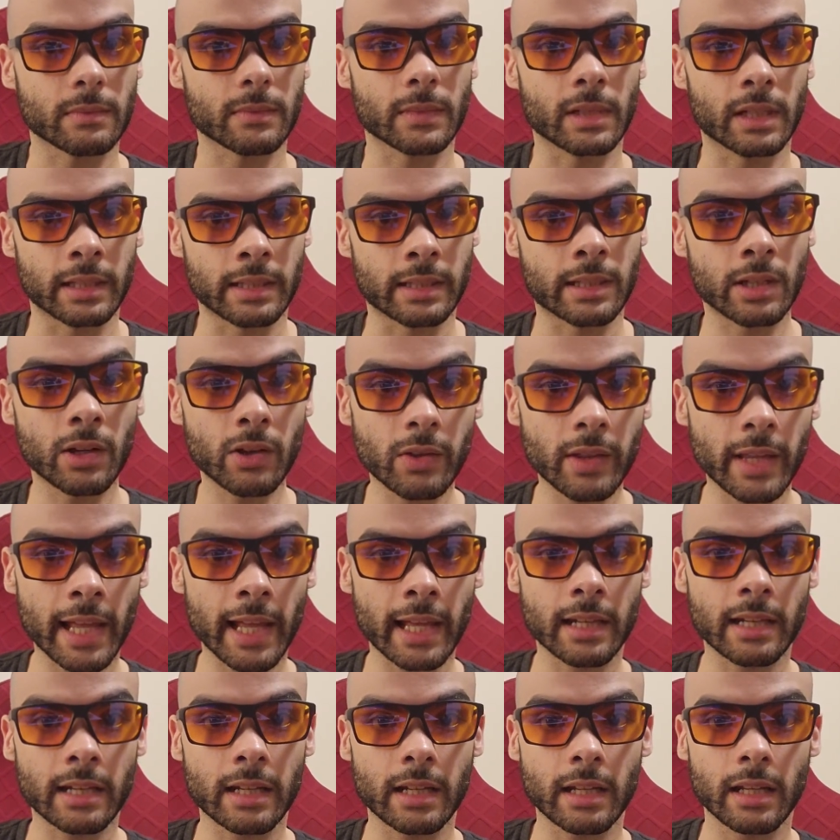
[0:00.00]
Until
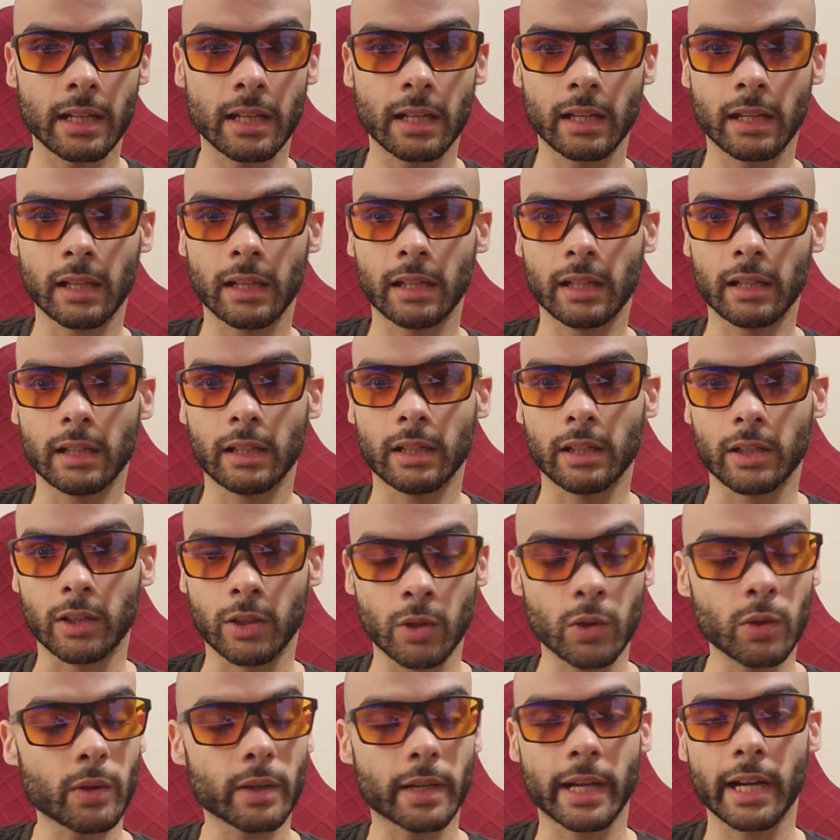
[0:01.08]
then,
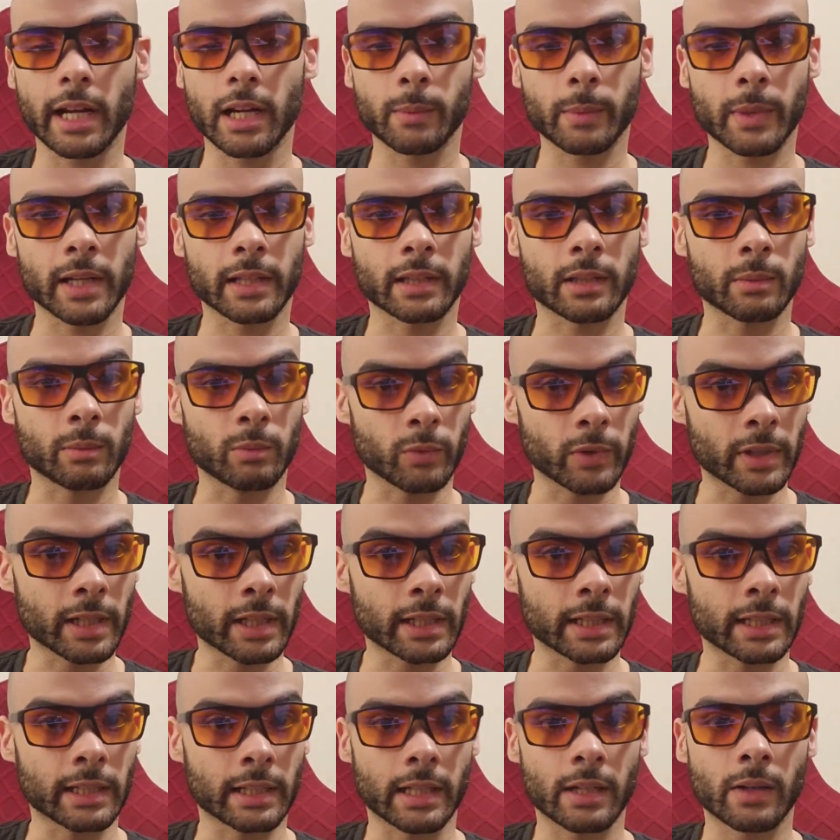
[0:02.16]
you don't care about them
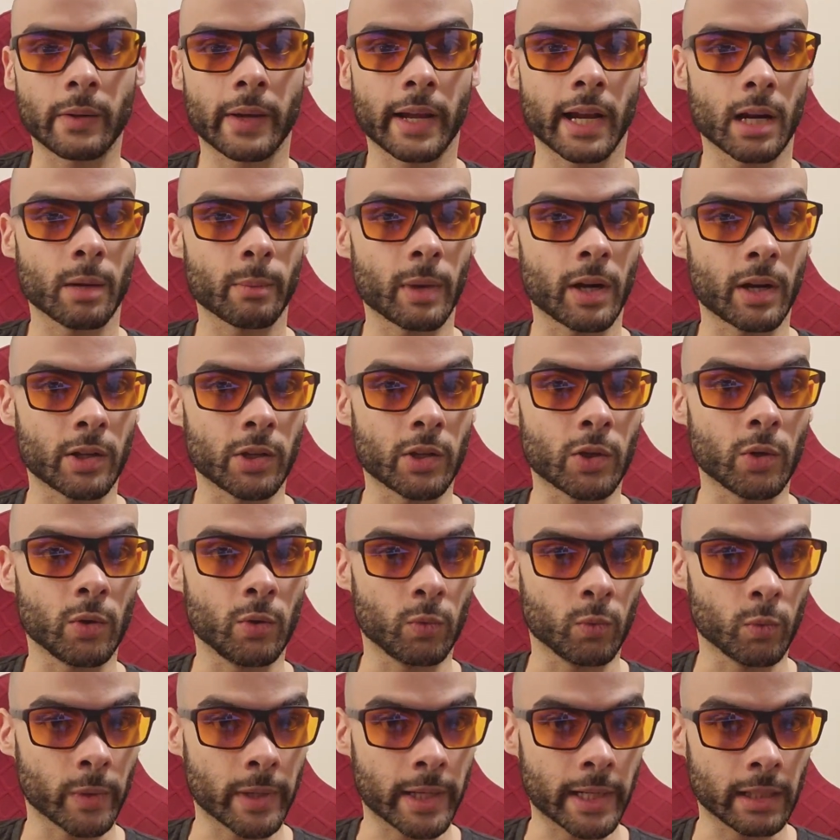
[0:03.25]
really, and they don't care about you
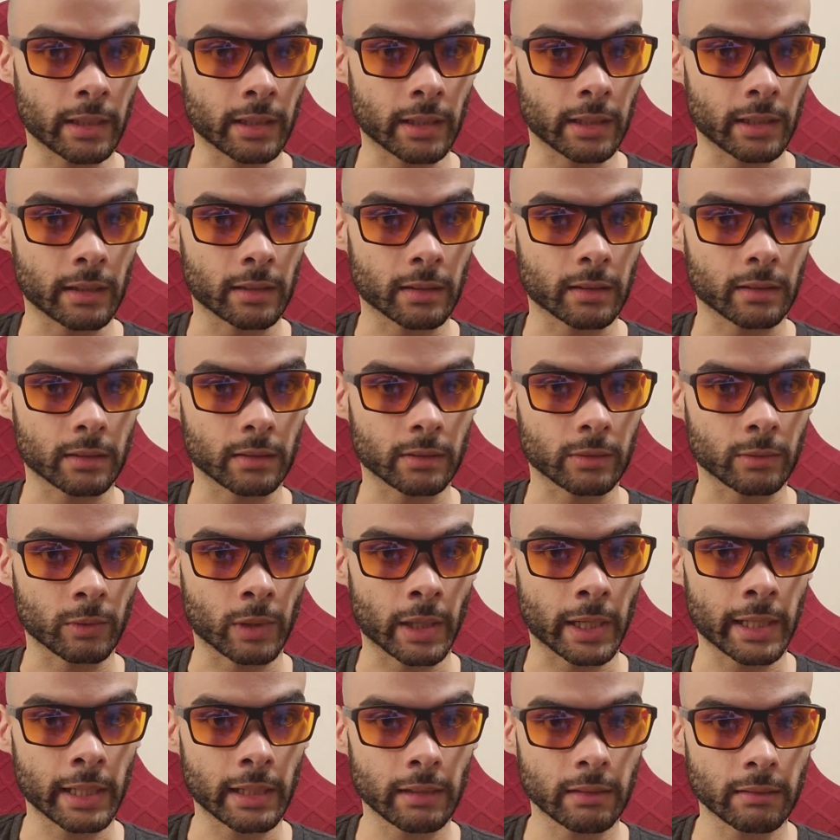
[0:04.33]
really,
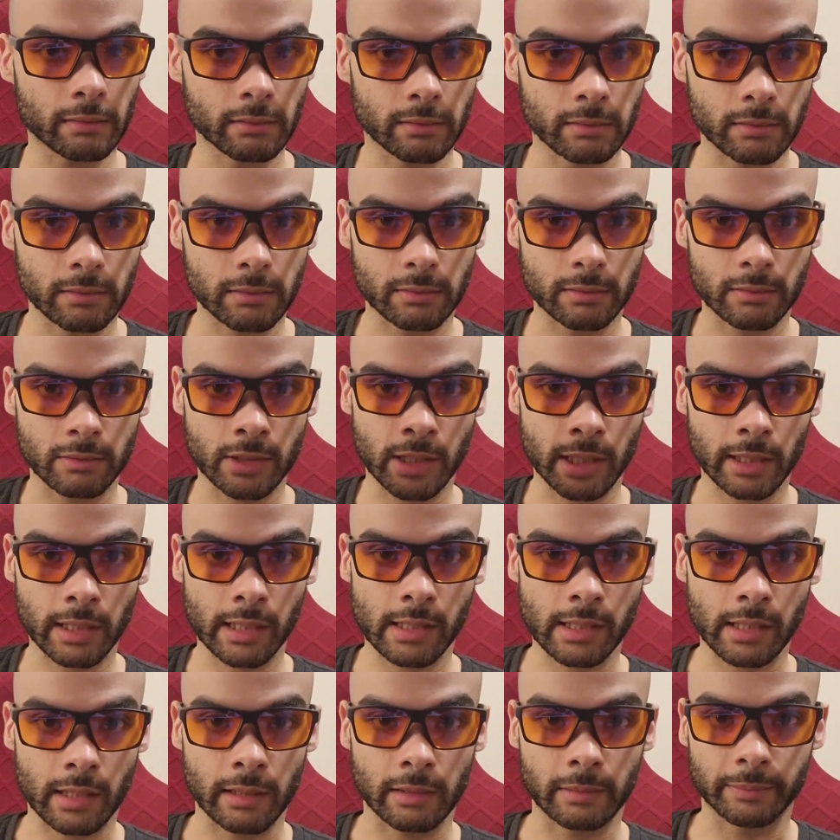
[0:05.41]
right? Check
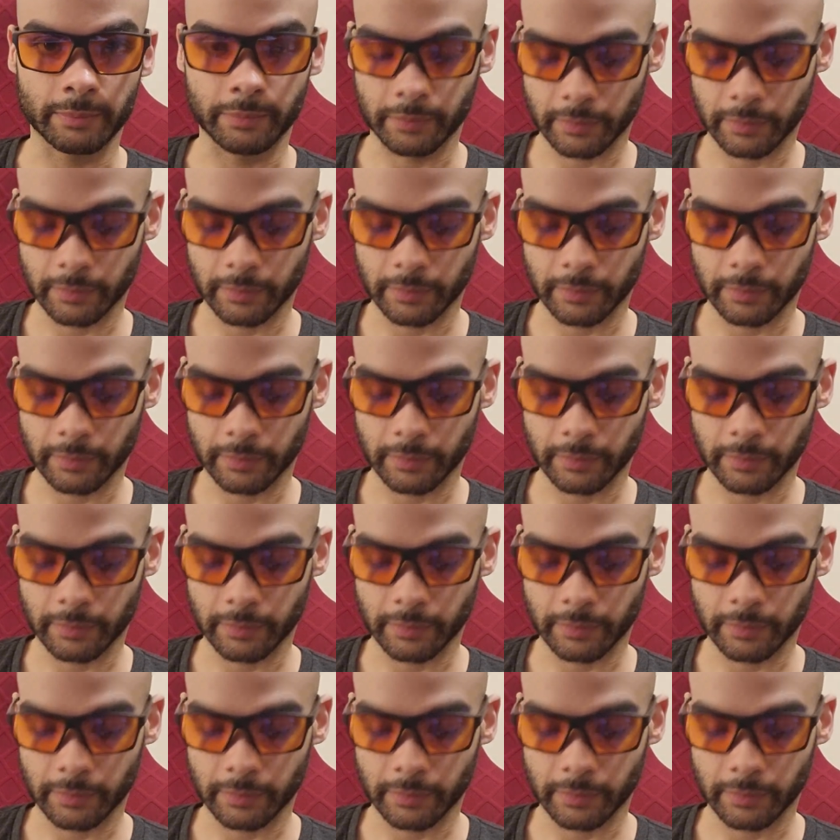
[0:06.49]
this out.